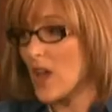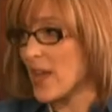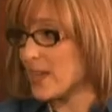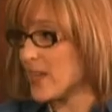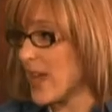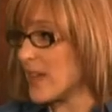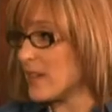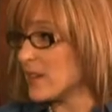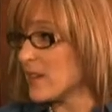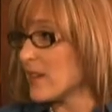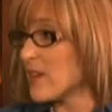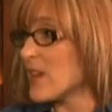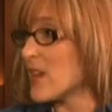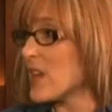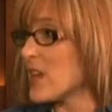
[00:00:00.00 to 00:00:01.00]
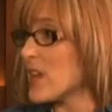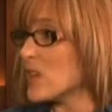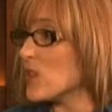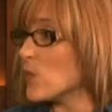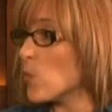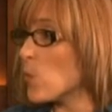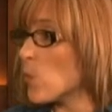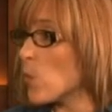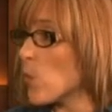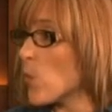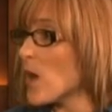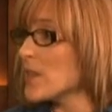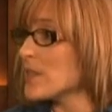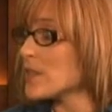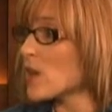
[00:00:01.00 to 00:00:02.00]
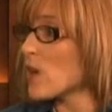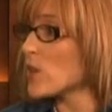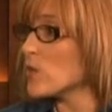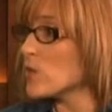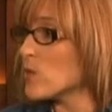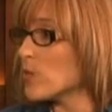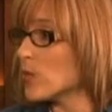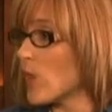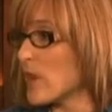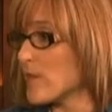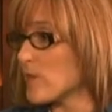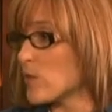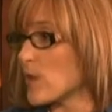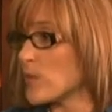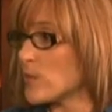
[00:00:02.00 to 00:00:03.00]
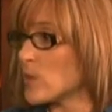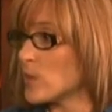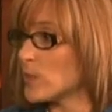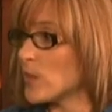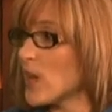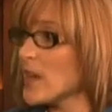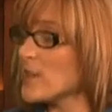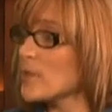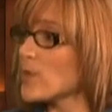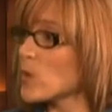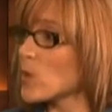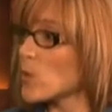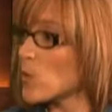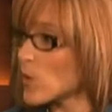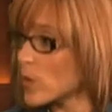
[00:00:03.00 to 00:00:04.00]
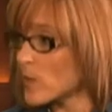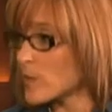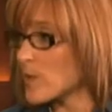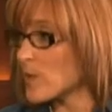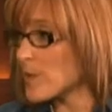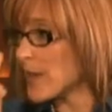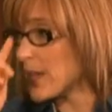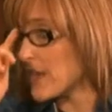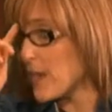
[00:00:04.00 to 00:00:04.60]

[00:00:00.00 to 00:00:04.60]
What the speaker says: Again, what are you applying for? If you're applying for a work permit,